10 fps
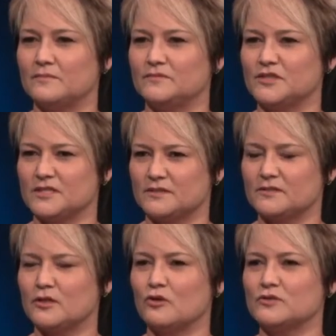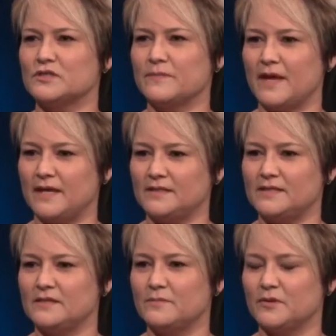just close to my
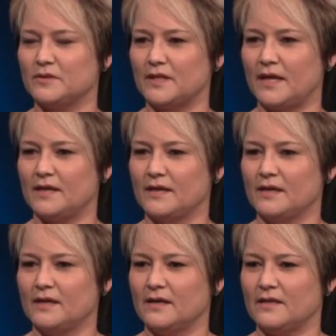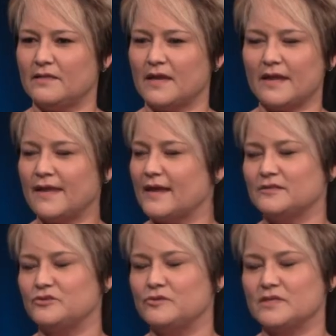18th birthday that I
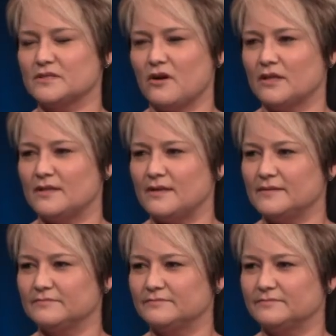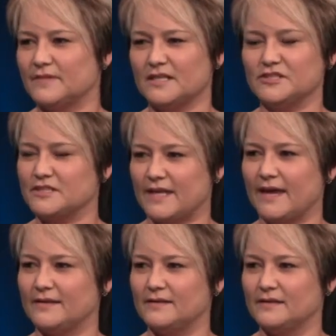can't do this God thing. I just
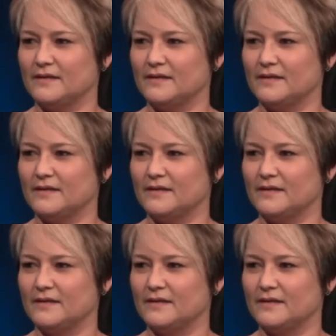can't.